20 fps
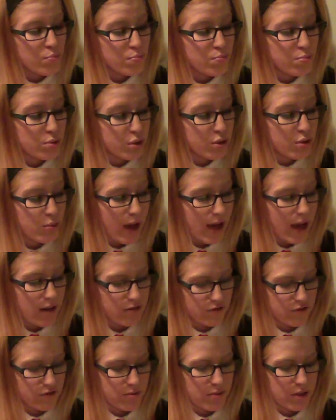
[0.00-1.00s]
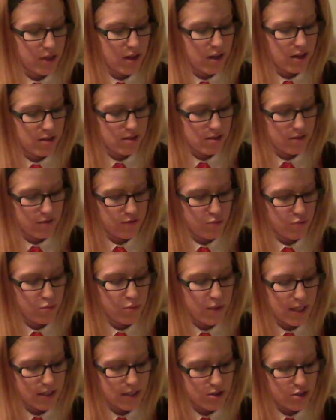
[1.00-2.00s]
blew out from the gust of
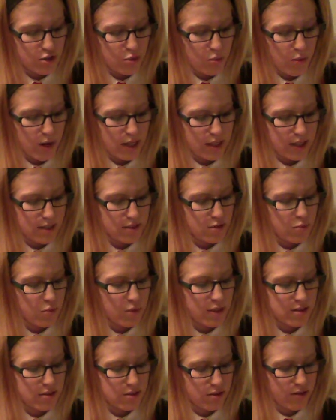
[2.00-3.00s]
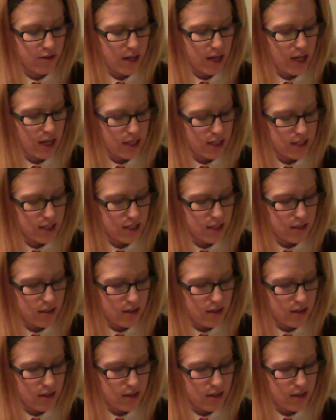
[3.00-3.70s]
wind Twilight's wings created.